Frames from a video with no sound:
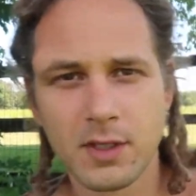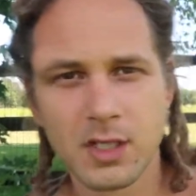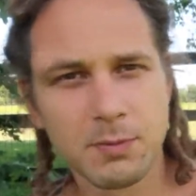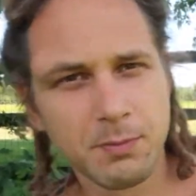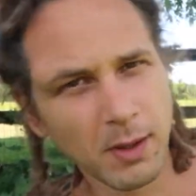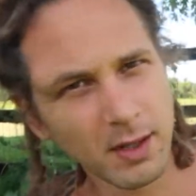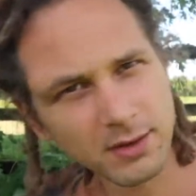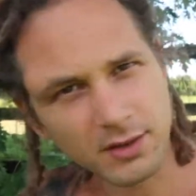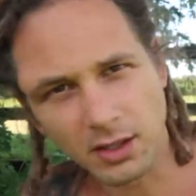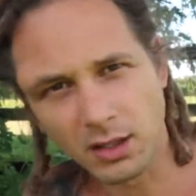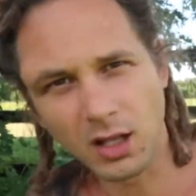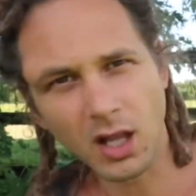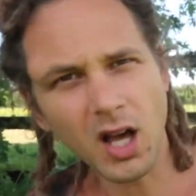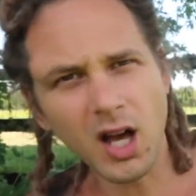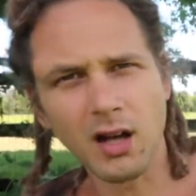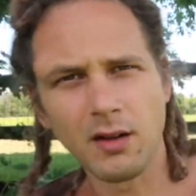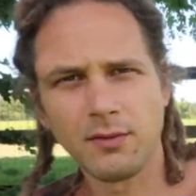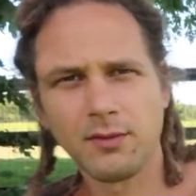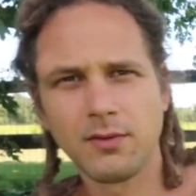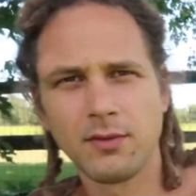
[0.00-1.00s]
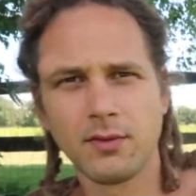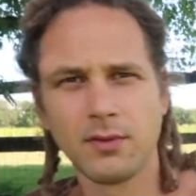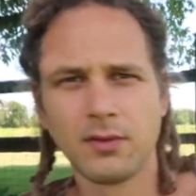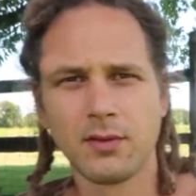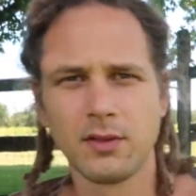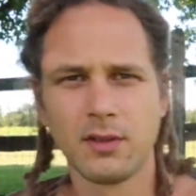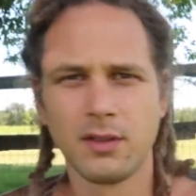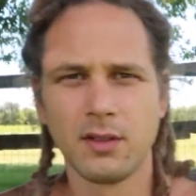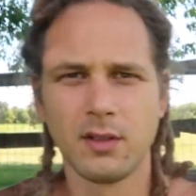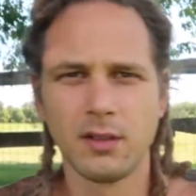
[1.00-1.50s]
Spread the love,
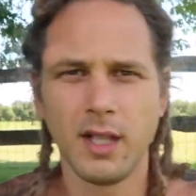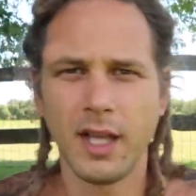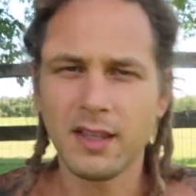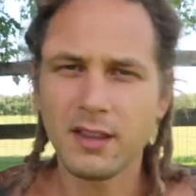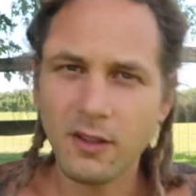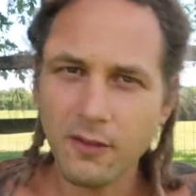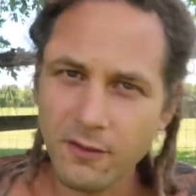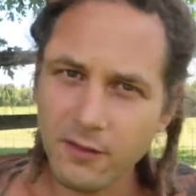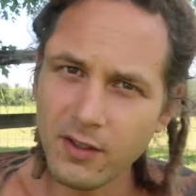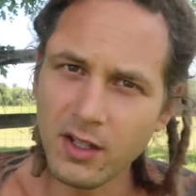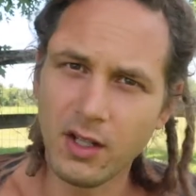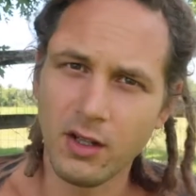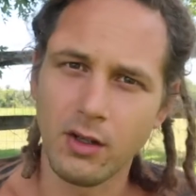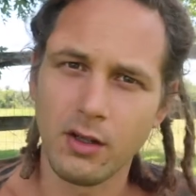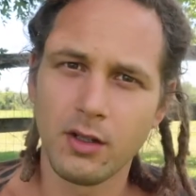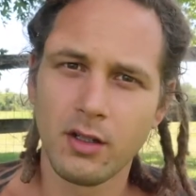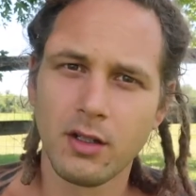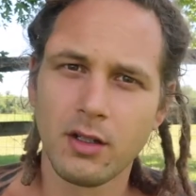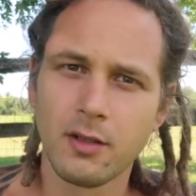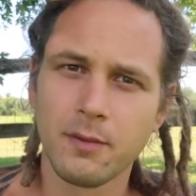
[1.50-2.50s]
not the fear.